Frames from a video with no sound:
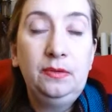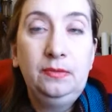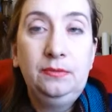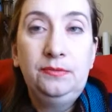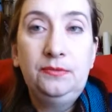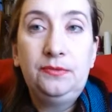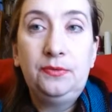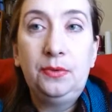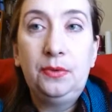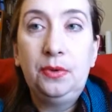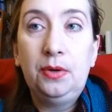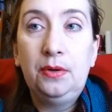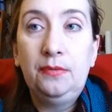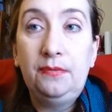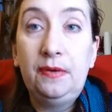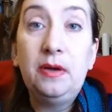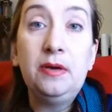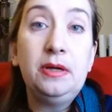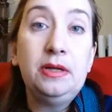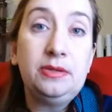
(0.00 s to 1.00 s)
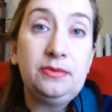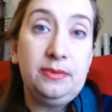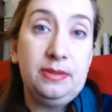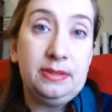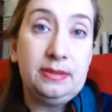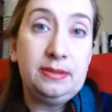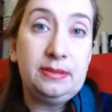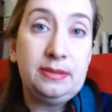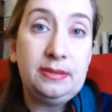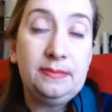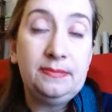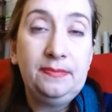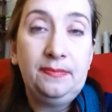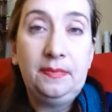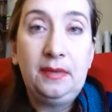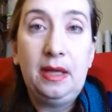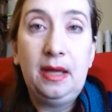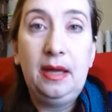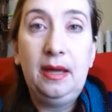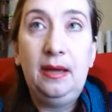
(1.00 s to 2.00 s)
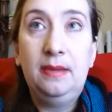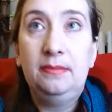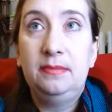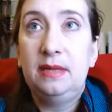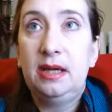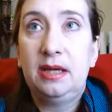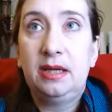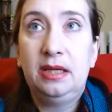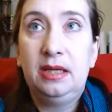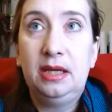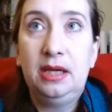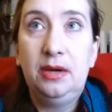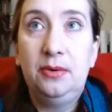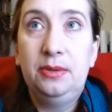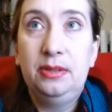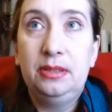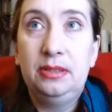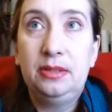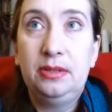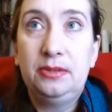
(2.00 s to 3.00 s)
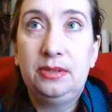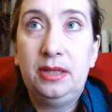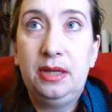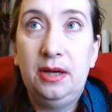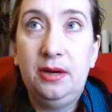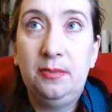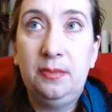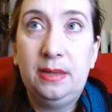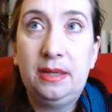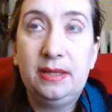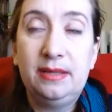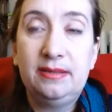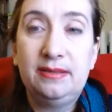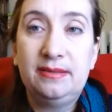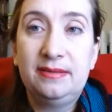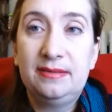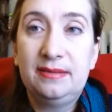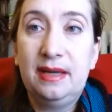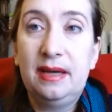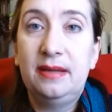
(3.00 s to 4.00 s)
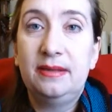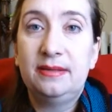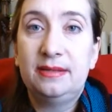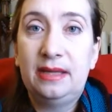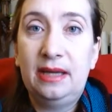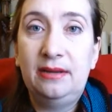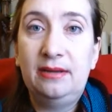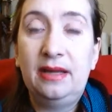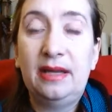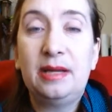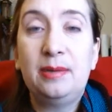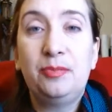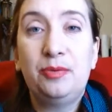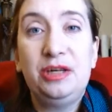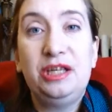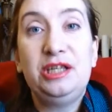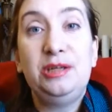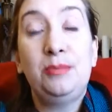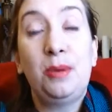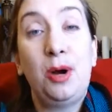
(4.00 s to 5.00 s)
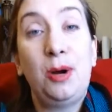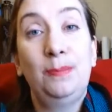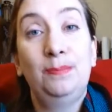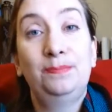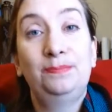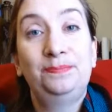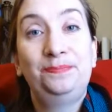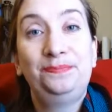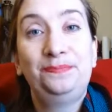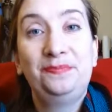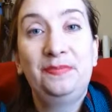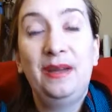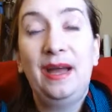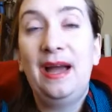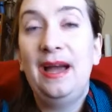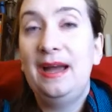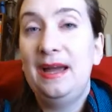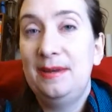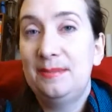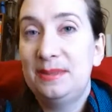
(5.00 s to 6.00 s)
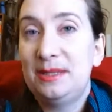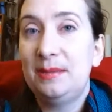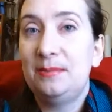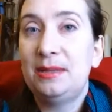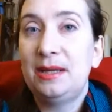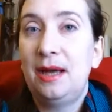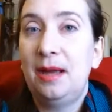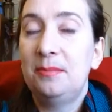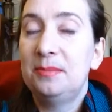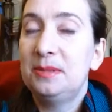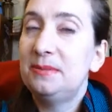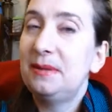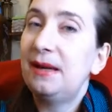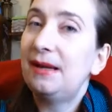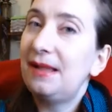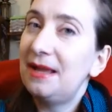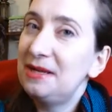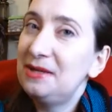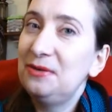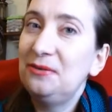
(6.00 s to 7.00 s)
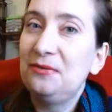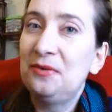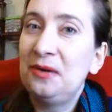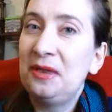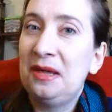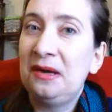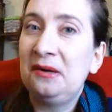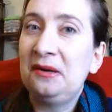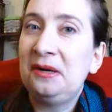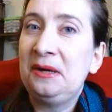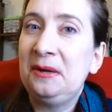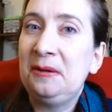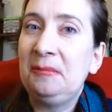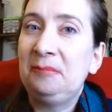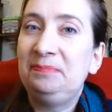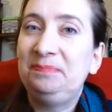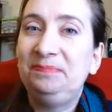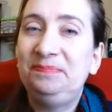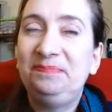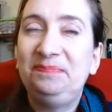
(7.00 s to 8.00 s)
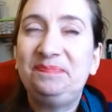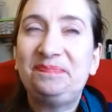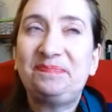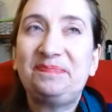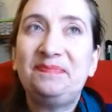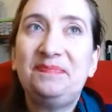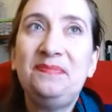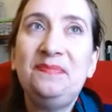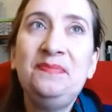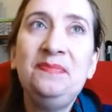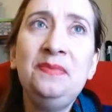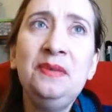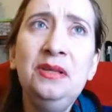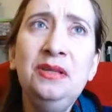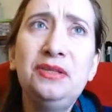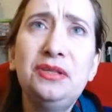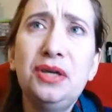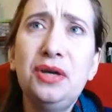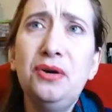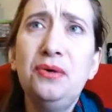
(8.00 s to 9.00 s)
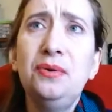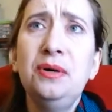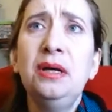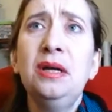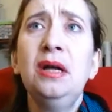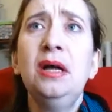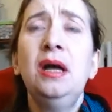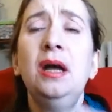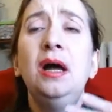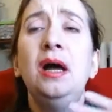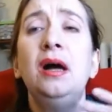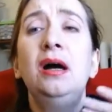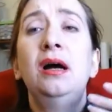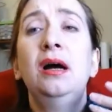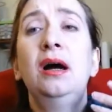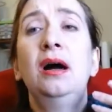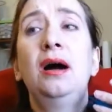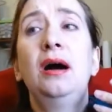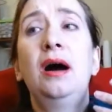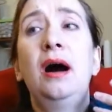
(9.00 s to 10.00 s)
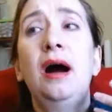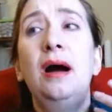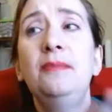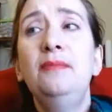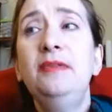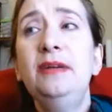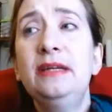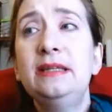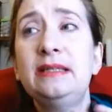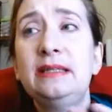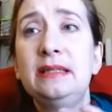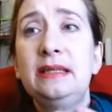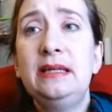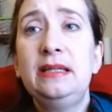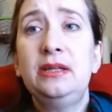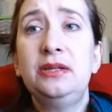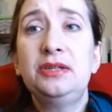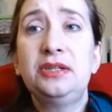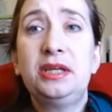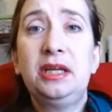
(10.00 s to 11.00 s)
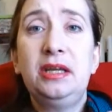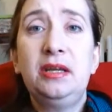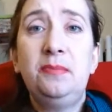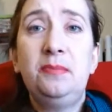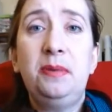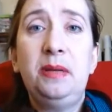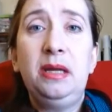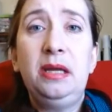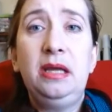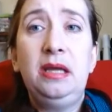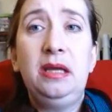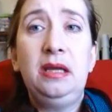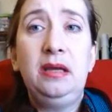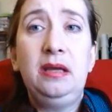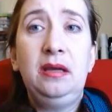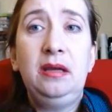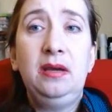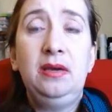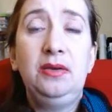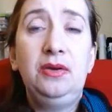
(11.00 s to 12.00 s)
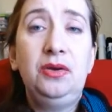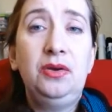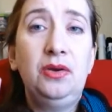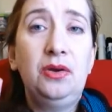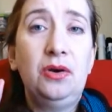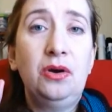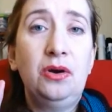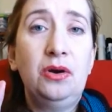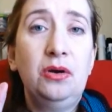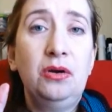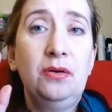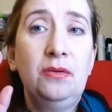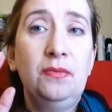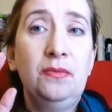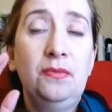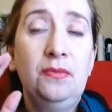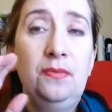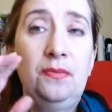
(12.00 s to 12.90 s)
for various reasons. And I'm not going to go into those here because I'll sound like a preaching mom. I am sometimes, but I'd like to avoid that on here. So, obviously, there's going to be your